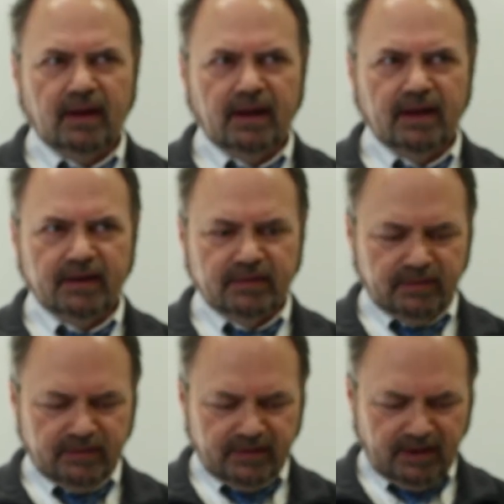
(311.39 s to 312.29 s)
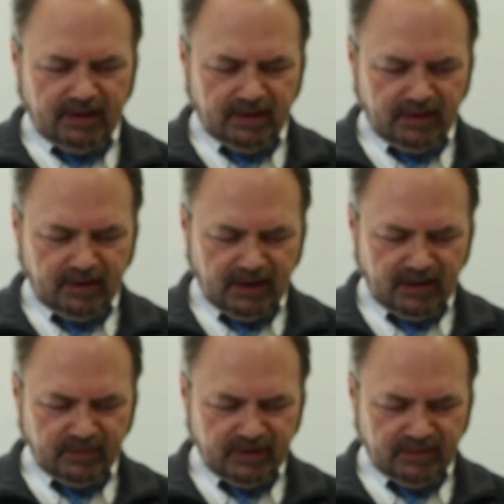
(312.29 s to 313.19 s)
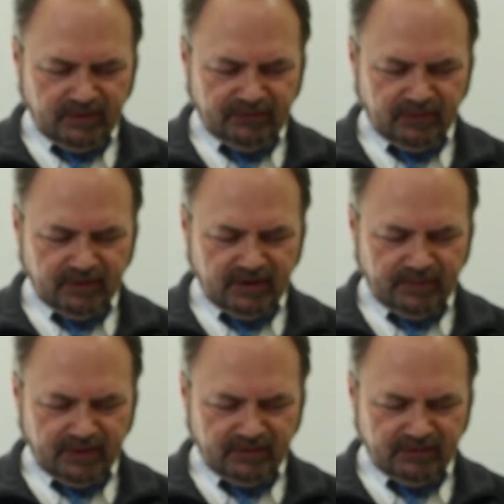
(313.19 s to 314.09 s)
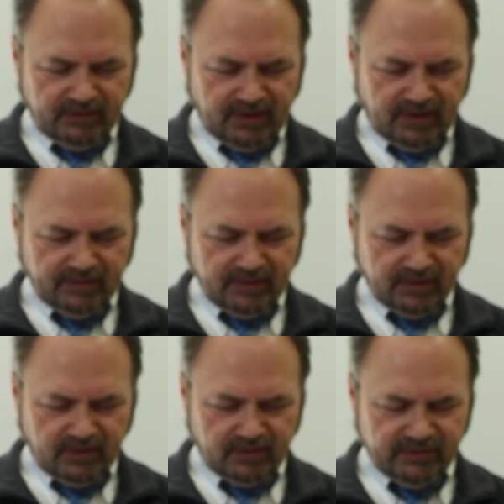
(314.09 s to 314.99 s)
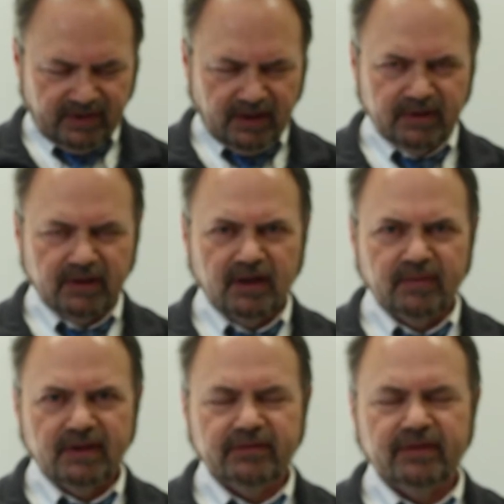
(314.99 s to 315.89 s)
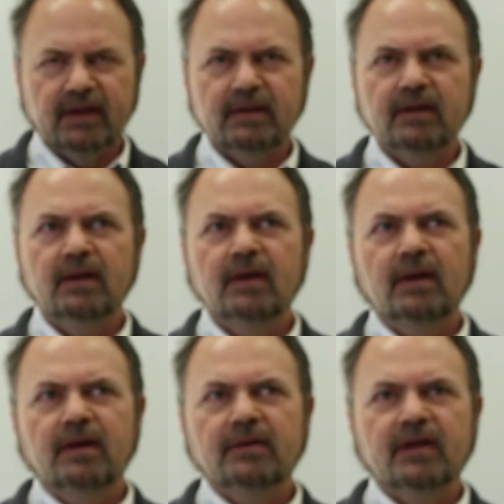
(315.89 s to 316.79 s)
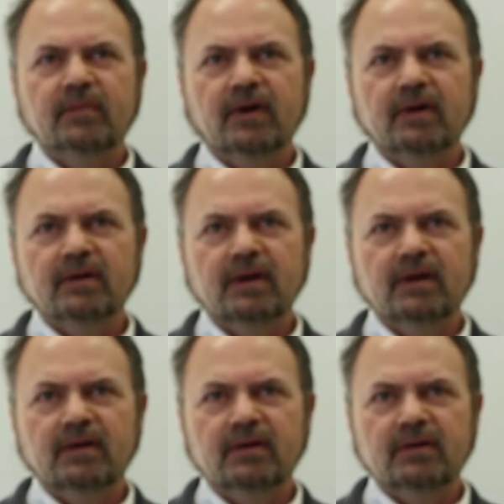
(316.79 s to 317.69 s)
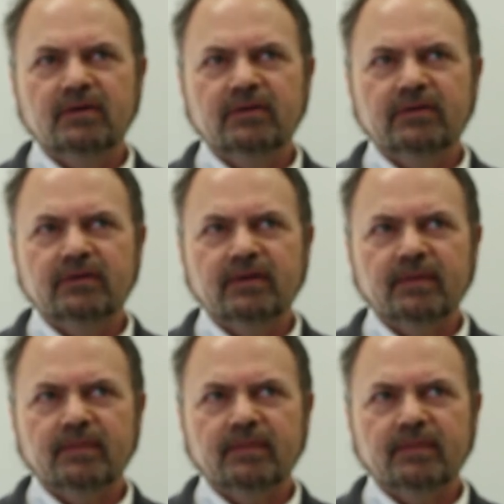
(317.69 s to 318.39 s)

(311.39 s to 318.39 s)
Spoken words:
And Hamlet, before the appearance of the ghost, Hamlet comments that Denmark is